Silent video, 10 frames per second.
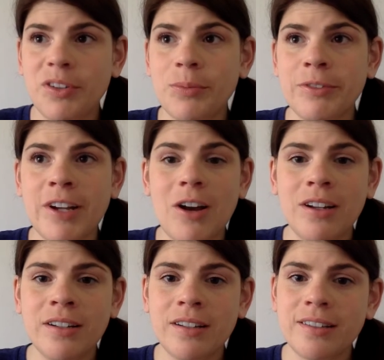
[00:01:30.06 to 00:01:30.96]
So moving
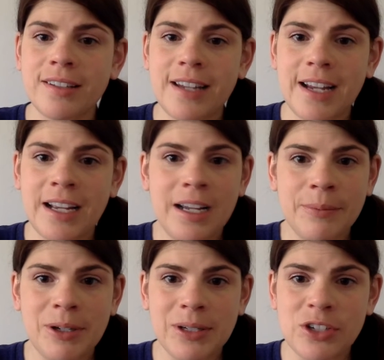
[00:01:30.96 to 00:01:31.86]
on, today I'm
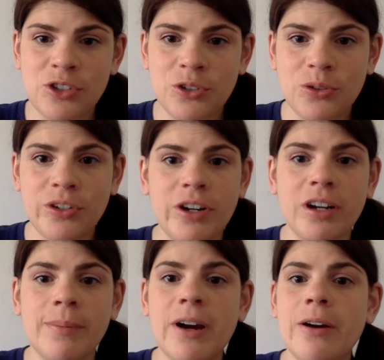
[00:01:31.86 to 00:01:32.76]
going to talk
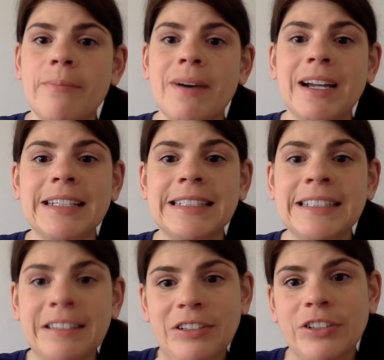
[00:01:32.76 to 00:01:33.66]
about my
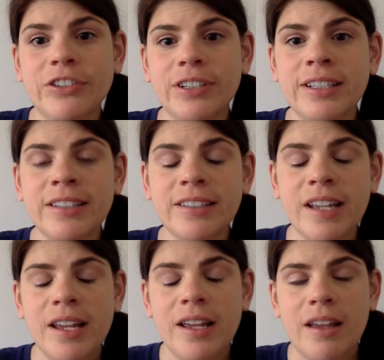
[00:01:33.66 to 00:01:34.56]
knee surgeries.
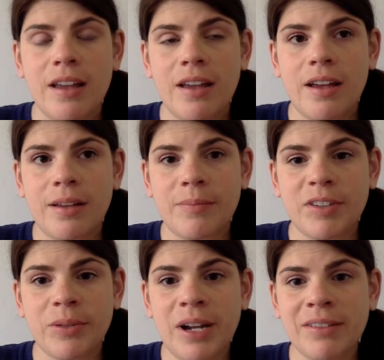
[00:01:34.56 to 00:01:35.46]

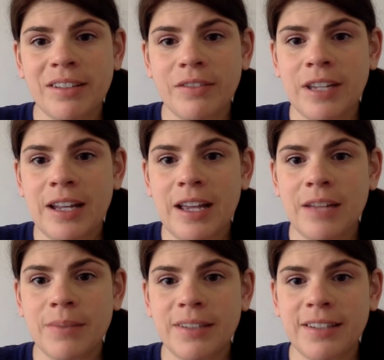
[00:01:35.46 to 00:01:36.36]
So when I was living in
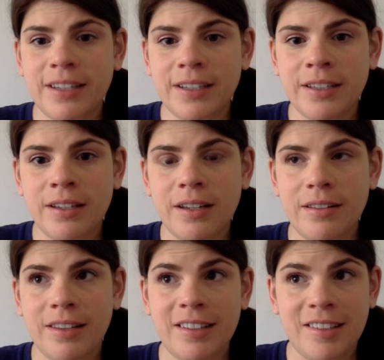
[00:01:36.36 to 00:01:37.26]
Edmonton,
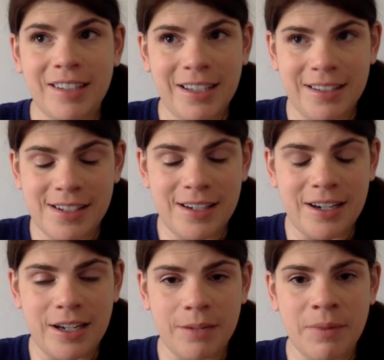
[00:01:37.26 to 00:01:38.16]
the second
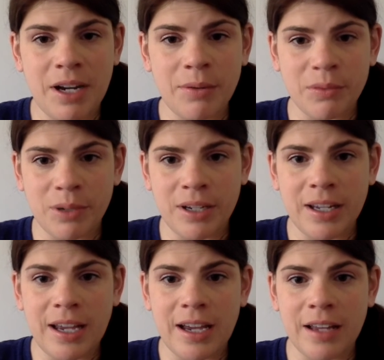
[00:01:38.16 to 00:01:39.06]
time, I was working
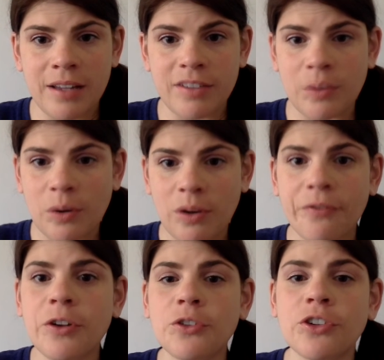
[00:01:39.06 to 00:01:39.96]
at a store called
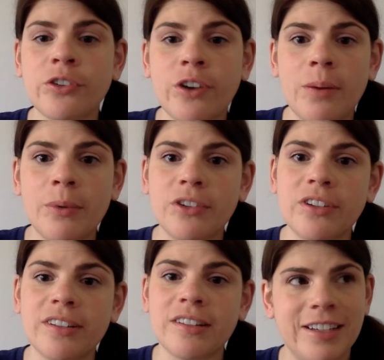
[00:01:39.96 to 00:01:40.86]
Future Shop, which
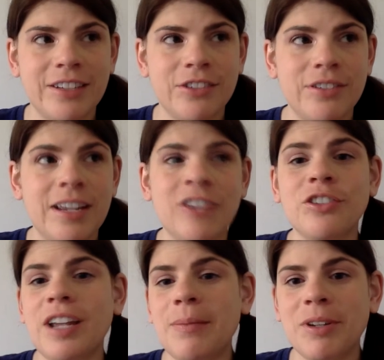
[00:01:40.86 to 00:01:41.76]
is an
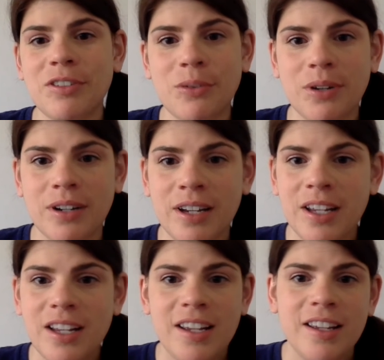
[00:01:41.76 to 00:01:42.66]
entertainment store,
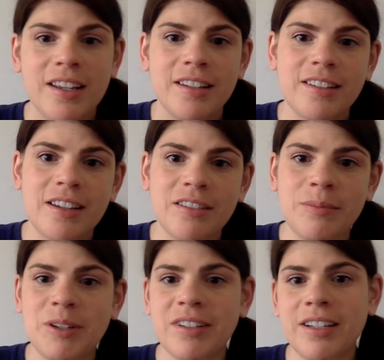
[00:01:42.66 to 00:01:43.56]
sells
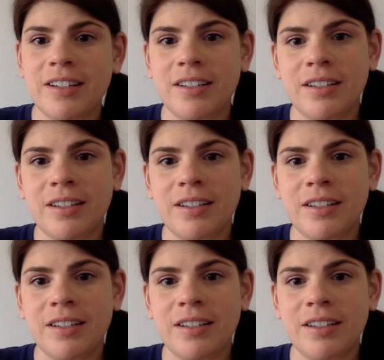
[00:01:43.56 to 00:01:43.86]
music,